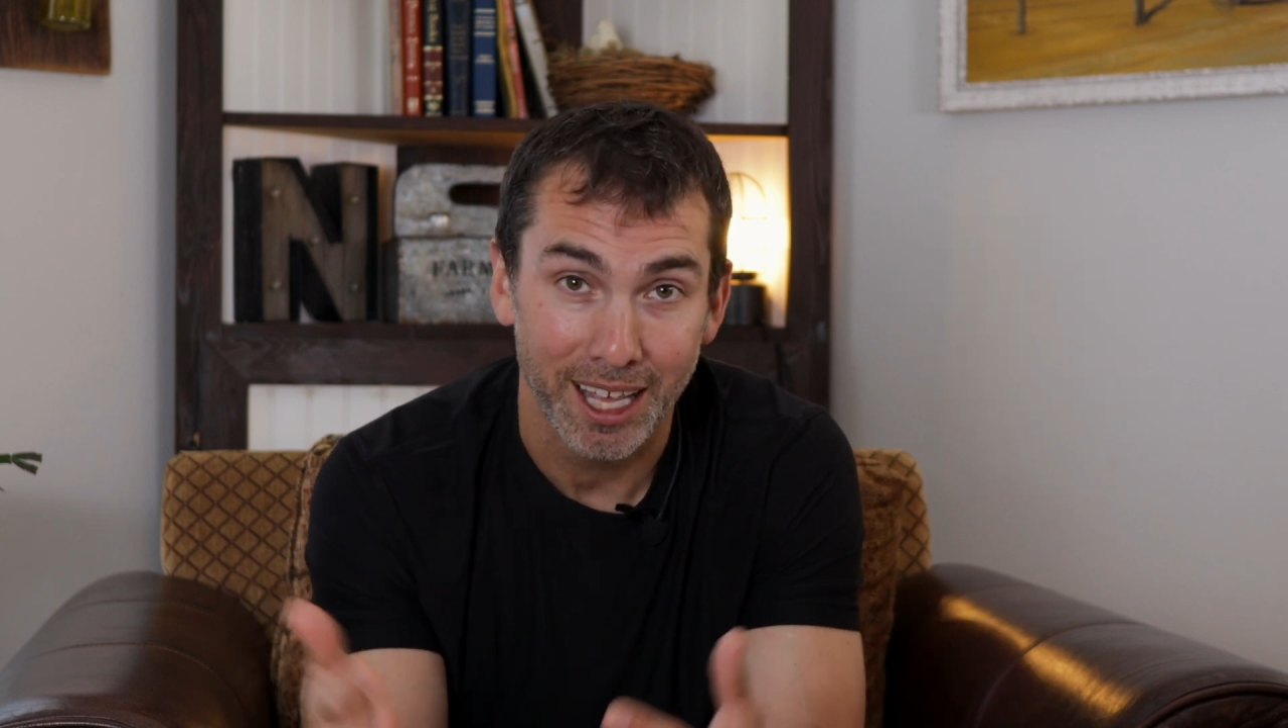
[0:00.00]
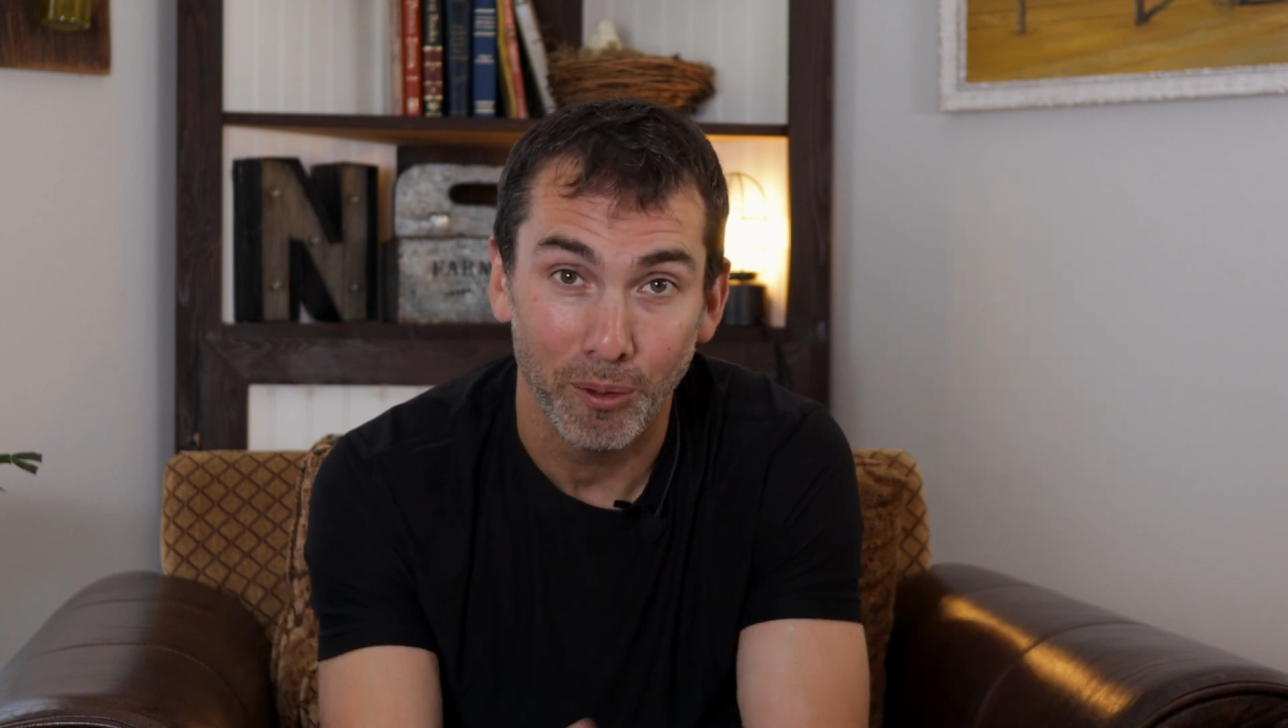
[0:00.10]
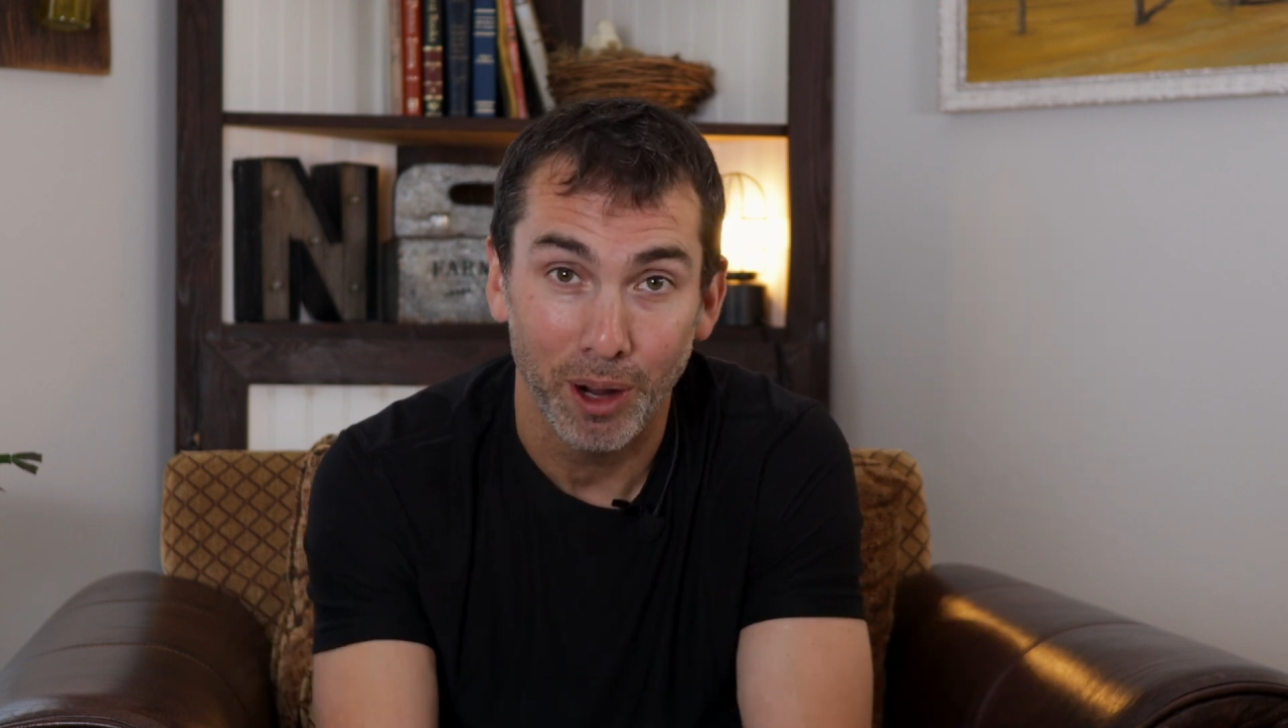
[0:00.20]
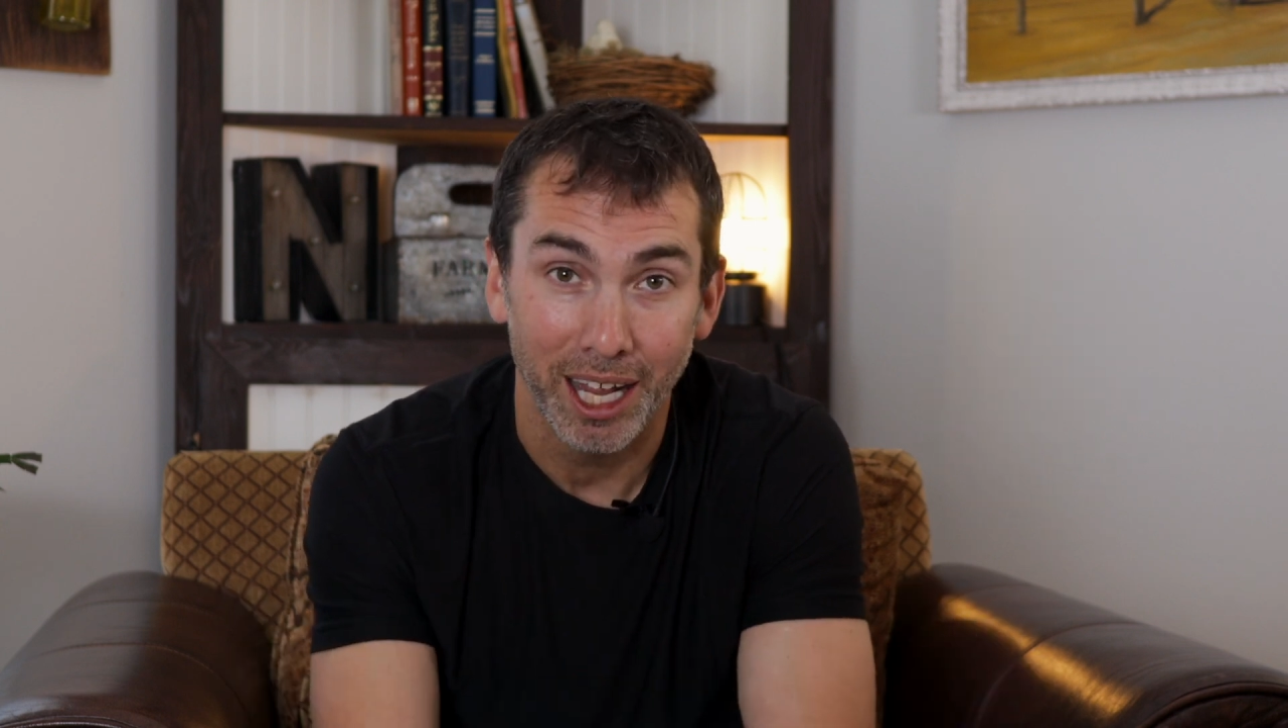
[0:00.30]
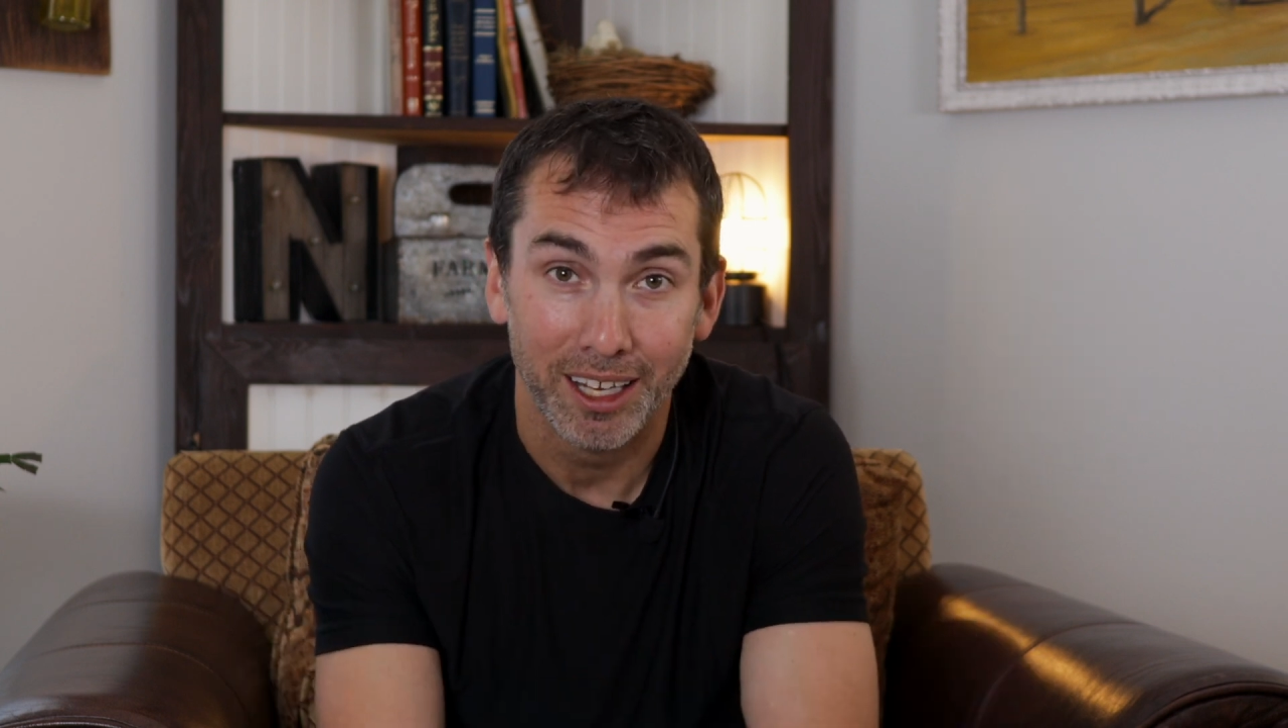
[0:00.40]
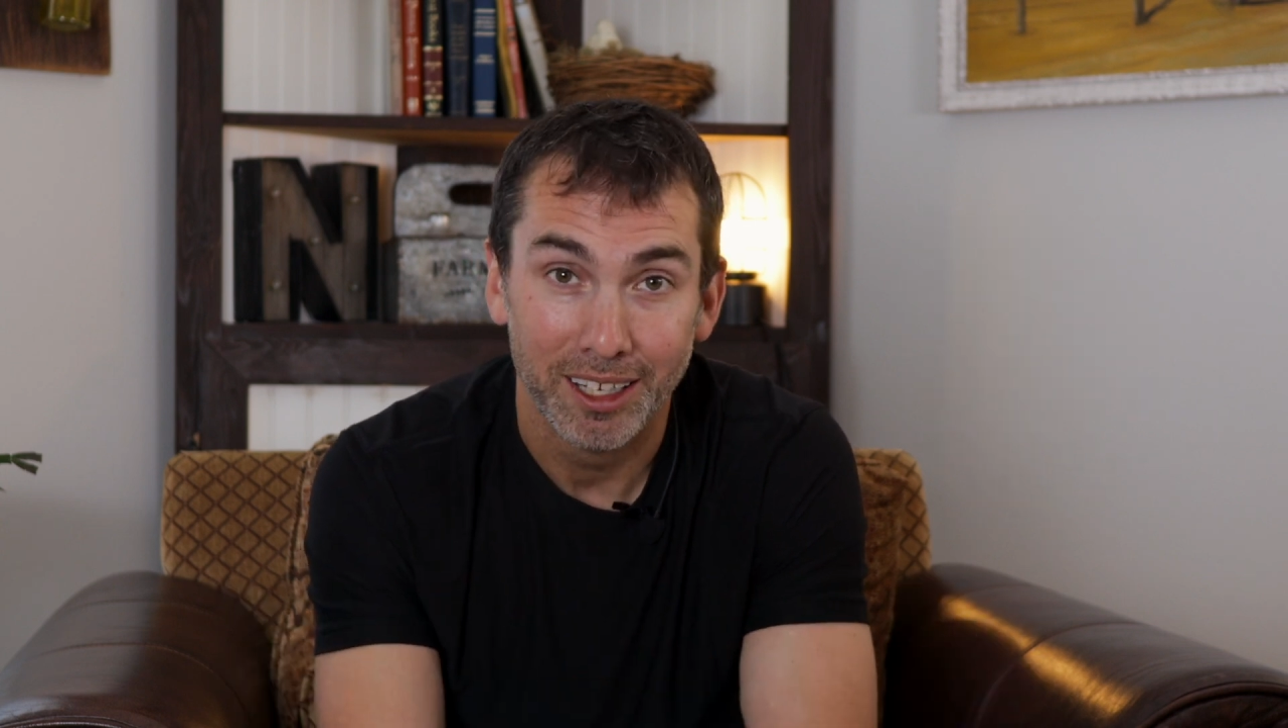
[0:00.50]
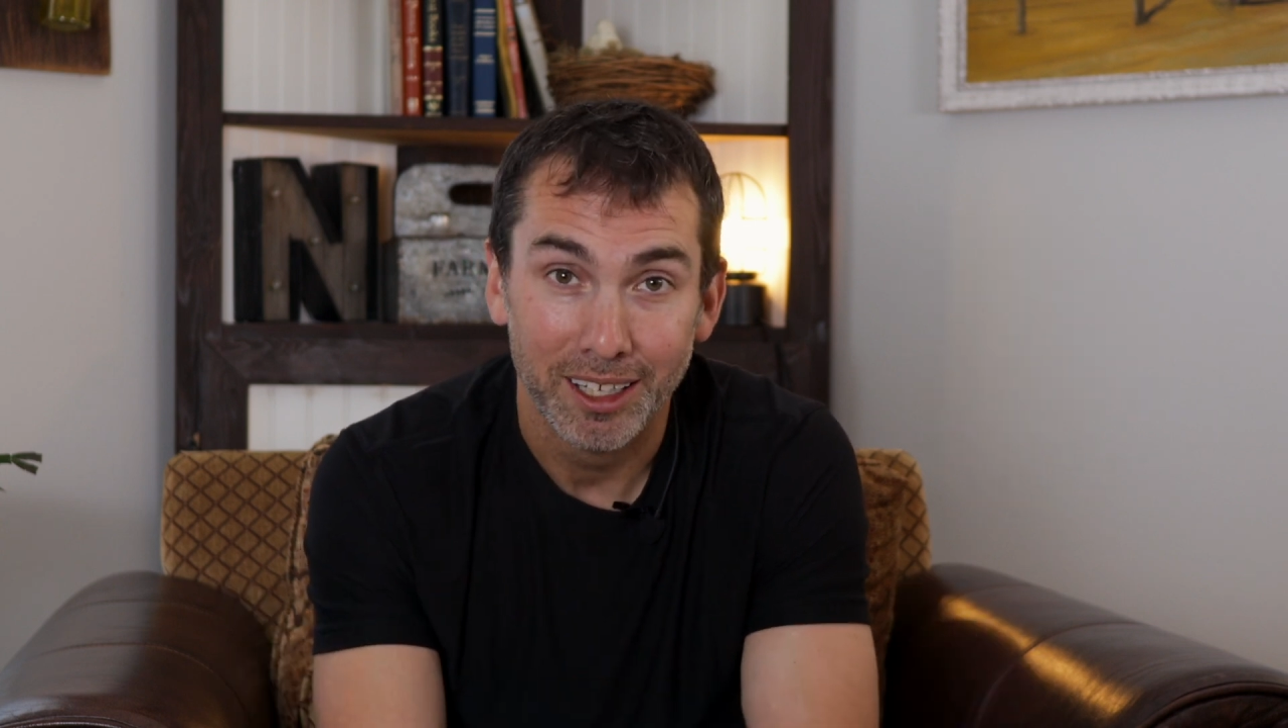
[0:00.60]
that way.